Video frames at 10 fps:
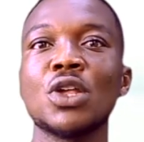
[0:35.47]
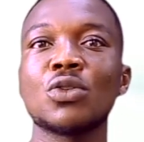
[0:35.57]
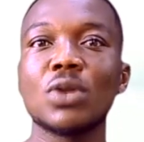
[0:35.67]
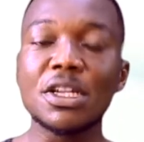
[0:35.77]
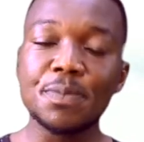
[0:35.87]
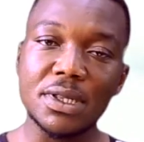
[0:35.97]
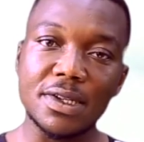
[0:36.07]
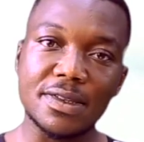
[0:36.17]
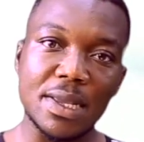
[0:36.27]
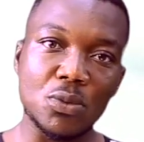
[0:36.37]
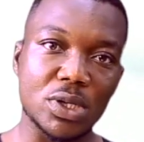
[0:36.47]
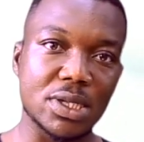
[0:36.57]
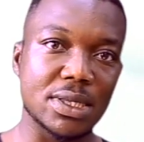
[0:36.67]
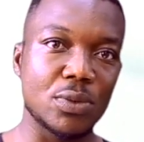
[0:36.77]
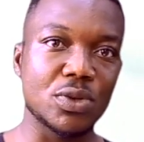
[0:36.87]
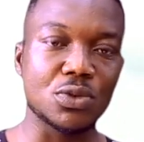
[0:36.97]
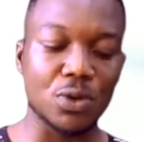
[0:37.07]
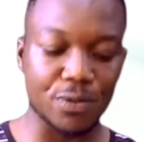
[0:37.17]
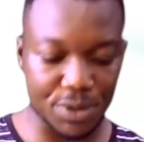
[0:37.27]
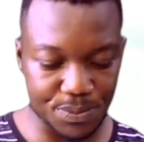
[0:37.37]
So let's pick the same question that we
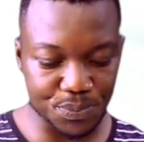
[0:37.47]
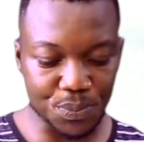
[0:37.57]
solved.